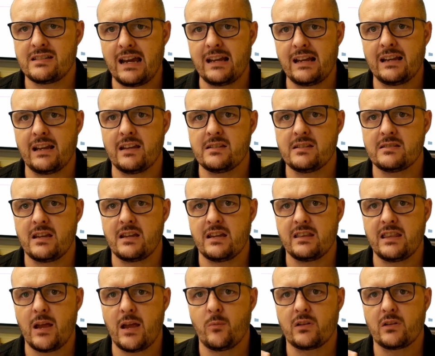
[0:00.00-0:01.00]
silence,
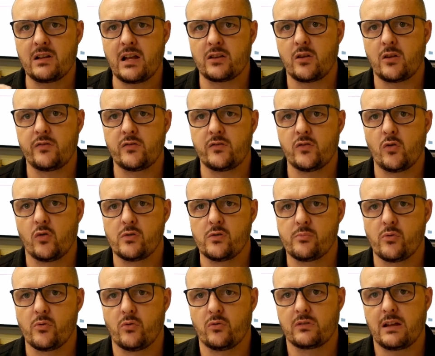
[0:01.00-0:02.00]
it then will cut off the
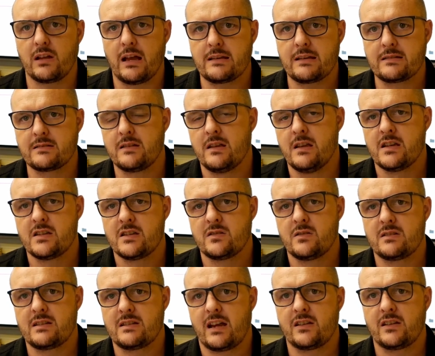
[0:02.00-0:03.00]
audio broadcast.
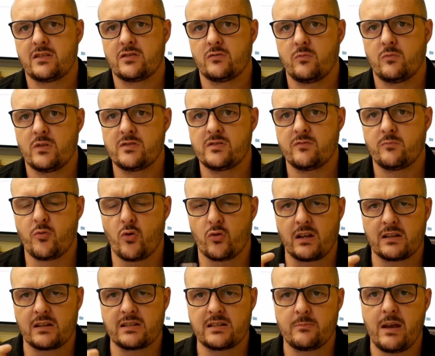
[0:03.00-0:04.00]
So it's designed to, once you
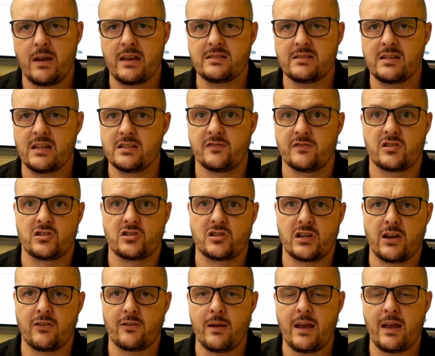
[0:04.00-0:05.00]
broadcast a message, if it's a
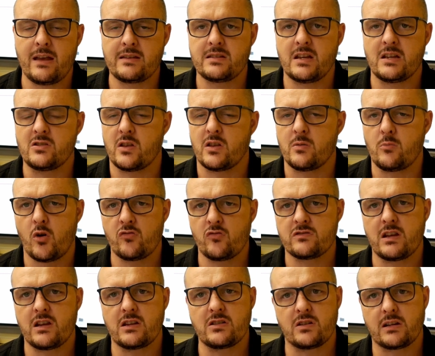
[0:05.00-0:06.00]
generic message or the
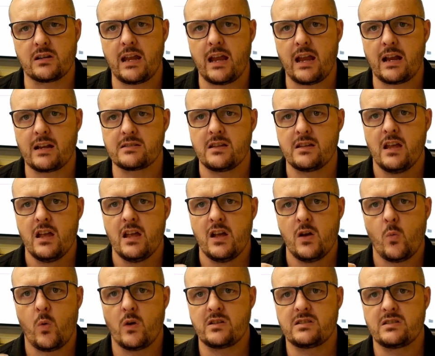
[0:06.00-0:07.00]
monitoring station connects,
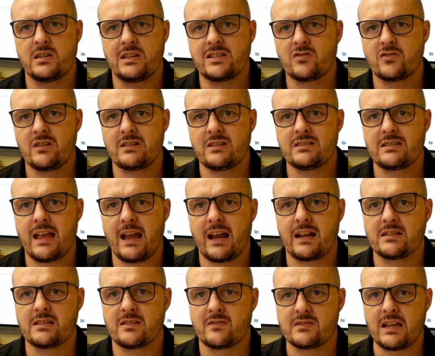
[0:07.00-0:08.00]
once it sees 3
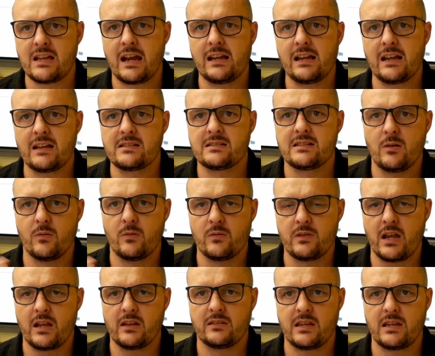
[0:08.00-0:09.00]
seconds of silence, it
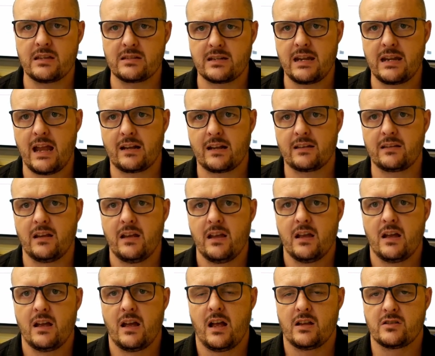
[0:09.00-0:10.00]
will then disconnect
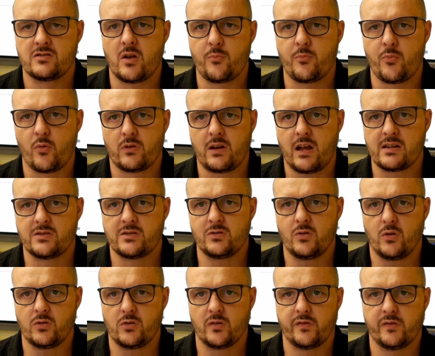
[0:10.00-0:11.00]
and stop
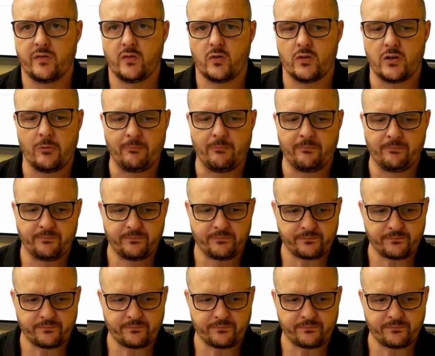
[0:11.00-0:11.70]
broadcasting audio for you.